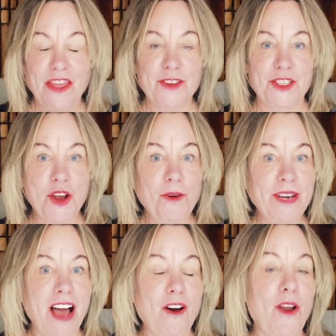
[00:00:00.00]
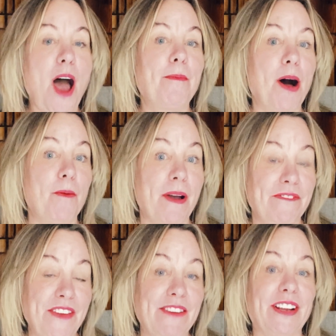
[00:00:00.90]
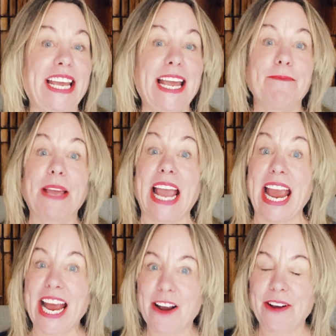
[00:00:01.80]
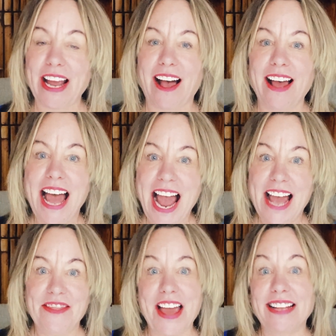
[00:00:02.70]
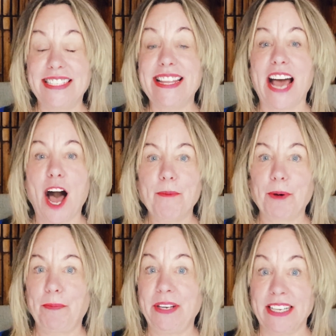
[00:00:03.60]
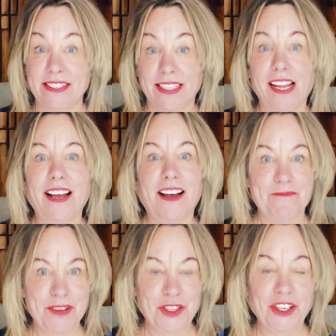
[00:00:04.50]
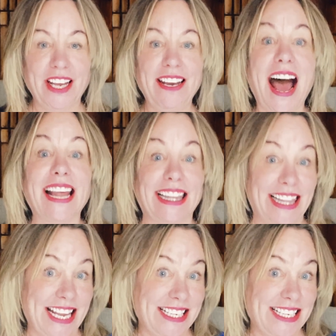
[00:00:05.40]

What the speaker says: There's no doubt about my favorite camping area, and that's in the Upper Peninsula of Michigan on Lake